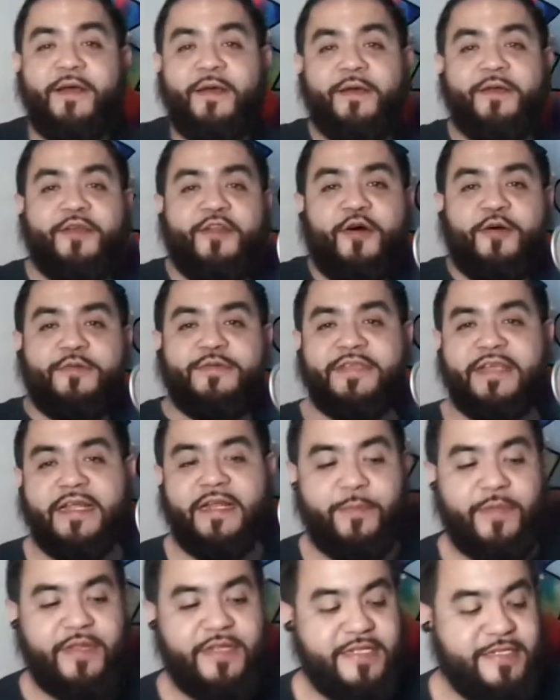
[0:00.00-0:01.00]
You know what I'm saying?
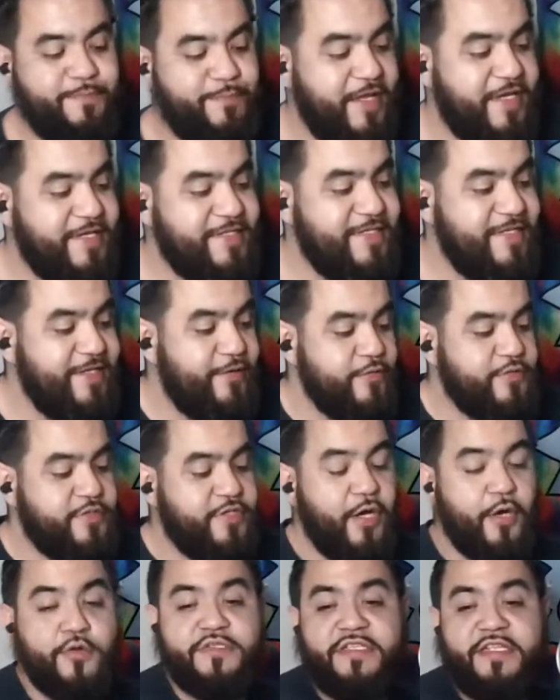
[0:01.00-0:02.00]
I'm in this place a little
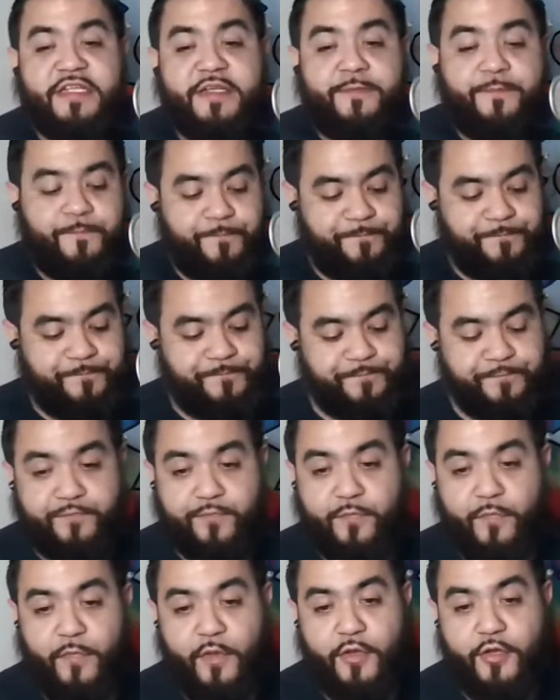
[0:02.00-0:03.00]
toasty.
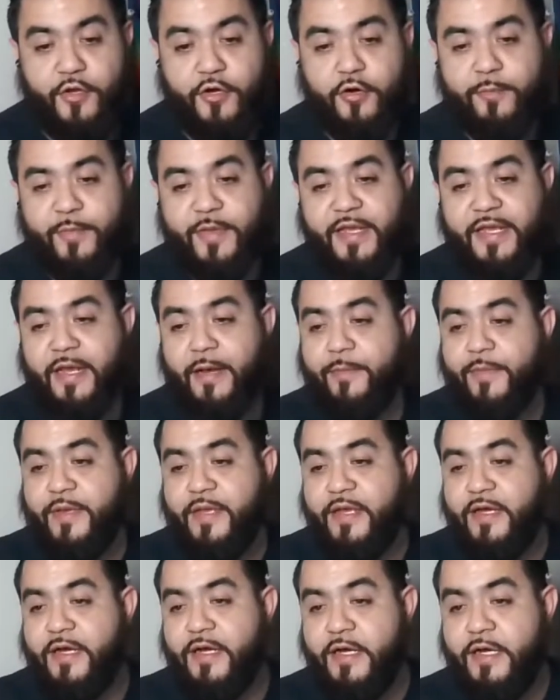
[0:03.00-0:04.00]
You know what I mean? Got me
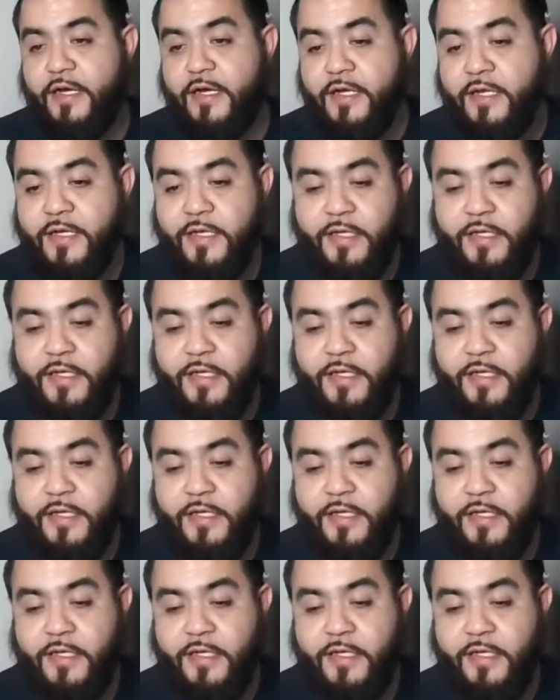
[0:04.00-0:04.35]
a